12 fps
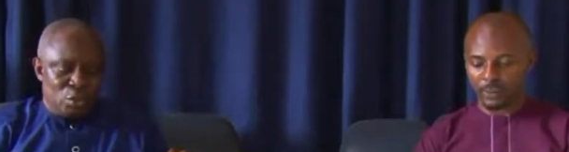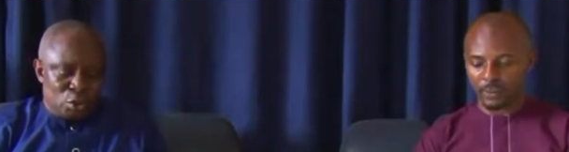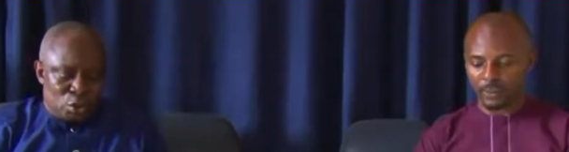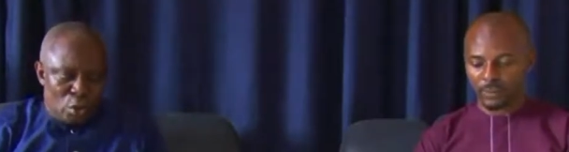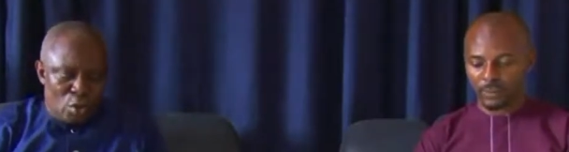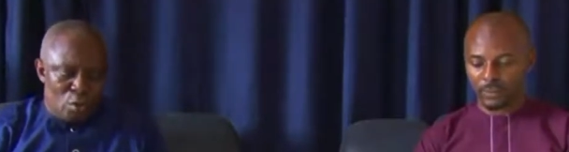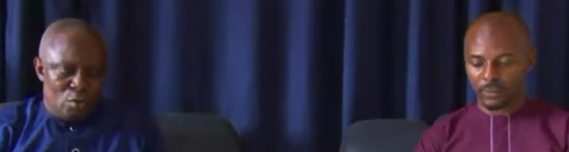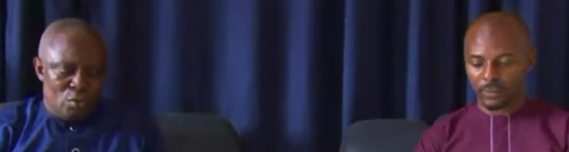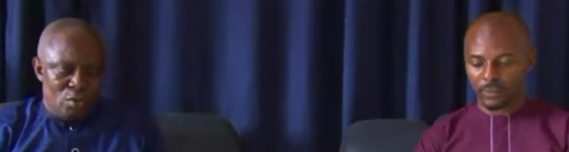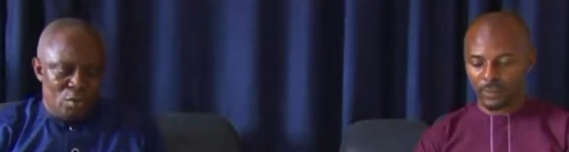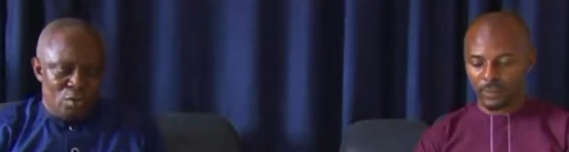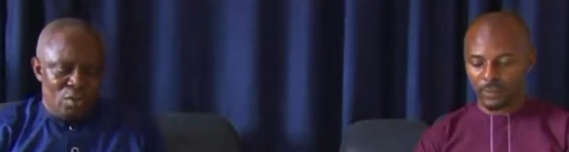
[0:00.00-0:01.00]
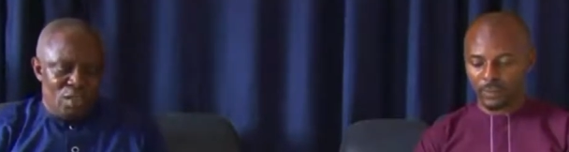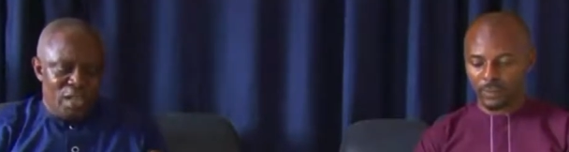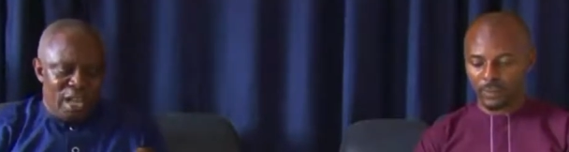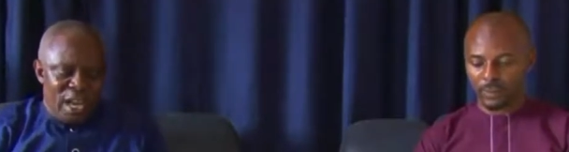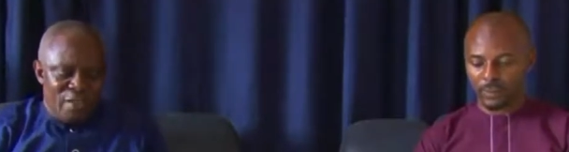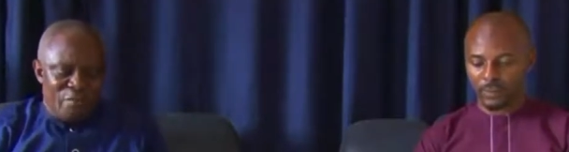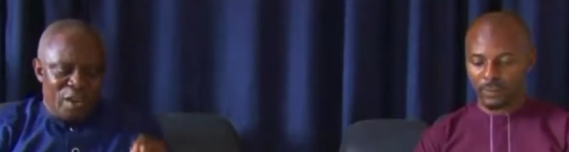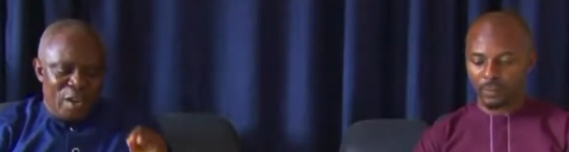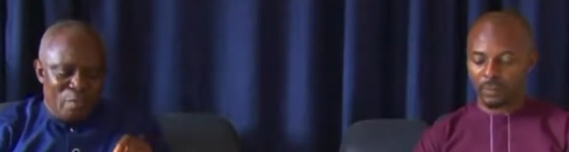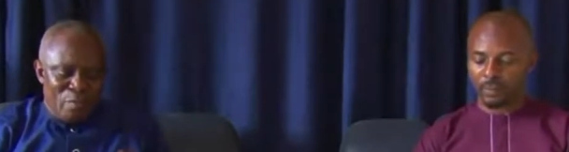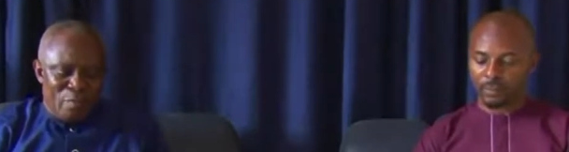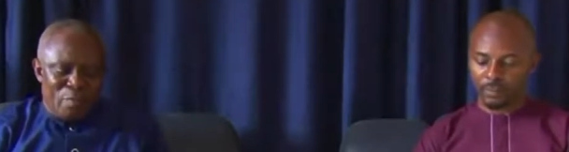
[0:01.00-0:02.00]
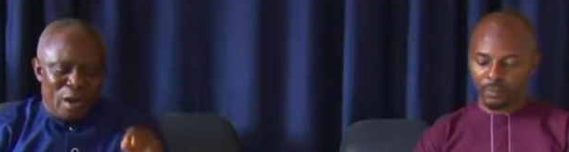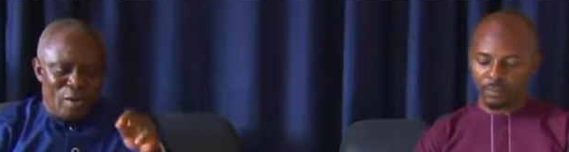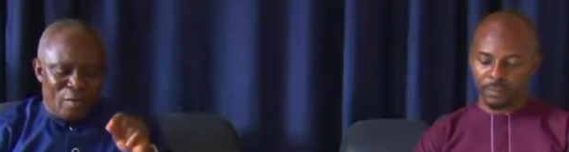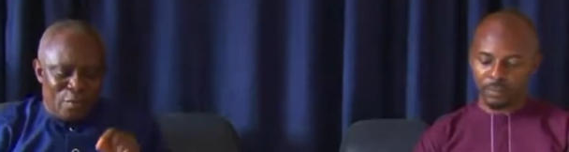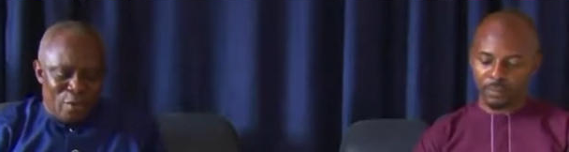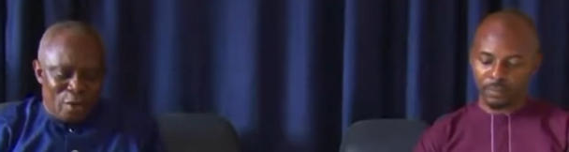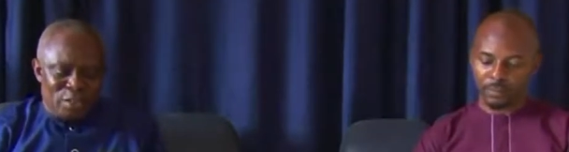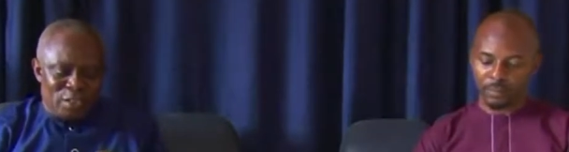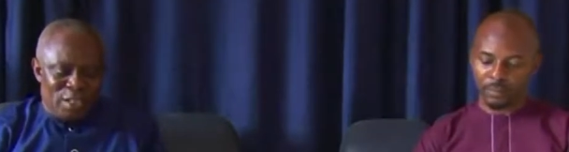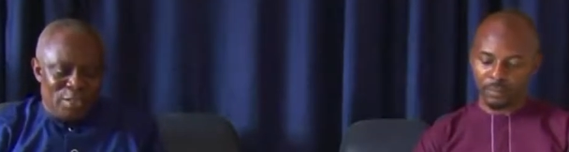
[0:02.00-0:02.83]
Speaker 1: So Every member of God's